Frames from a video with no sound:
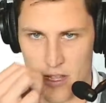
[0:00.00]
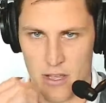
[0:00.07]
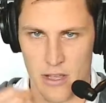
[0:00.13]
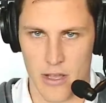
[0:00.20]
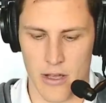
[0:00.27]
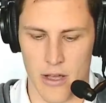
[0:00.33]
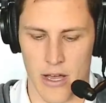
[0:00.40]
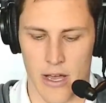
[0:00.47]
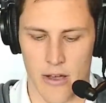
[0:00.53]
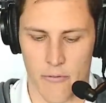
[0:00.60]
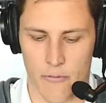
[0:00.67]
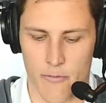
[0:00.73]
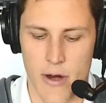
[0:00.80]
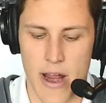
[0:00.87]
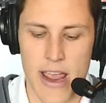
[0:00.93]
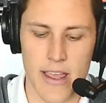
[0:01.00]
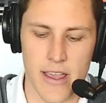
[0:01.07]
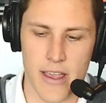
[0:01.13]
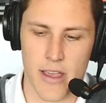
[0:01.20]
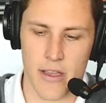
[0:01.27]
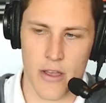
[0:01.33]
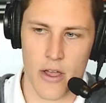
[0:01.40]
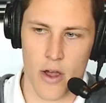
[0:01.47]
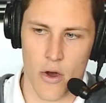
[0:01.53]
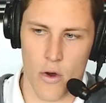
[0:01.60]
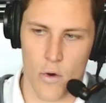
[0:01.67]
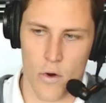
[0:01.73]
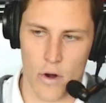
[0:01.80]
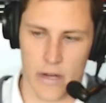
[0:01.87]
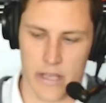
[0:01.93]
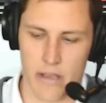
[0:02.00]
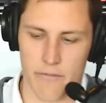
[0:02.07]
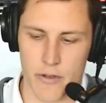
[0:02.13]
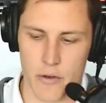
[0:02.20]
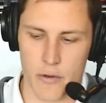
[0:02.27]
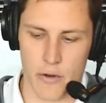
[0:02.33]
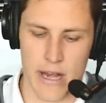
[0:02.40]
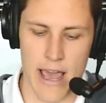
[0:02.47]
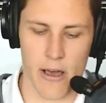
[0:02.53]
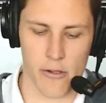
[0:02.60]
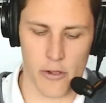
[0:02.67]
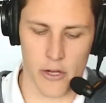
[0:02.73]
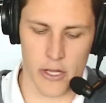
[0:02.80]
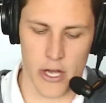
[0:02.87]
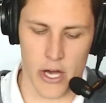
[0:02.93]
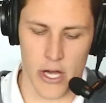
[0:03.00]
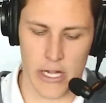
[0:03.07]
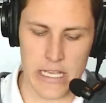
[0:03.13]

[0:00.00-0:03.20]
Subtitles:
rank or give you an outlook on